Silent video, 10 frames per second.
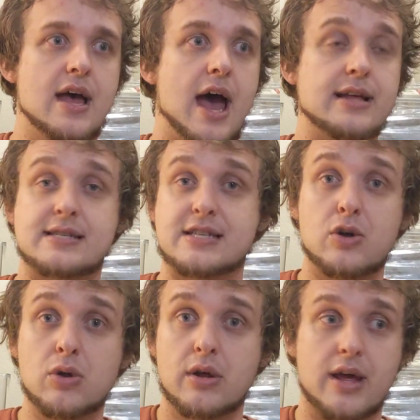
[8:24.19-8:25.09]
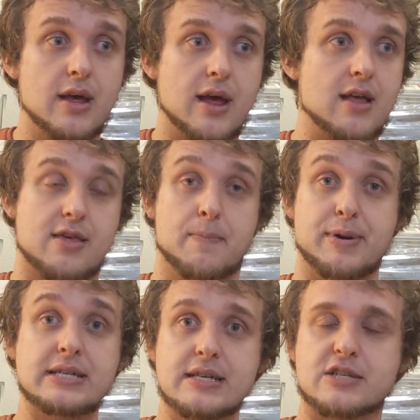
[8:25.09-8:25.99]
And it's still, as a
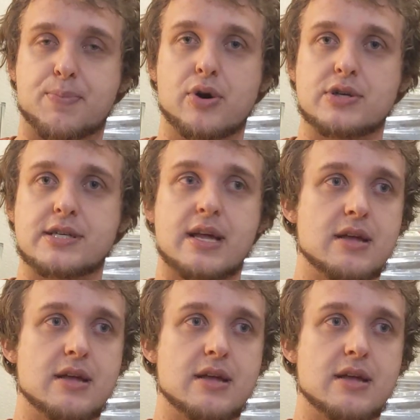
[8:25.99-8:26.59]
business person,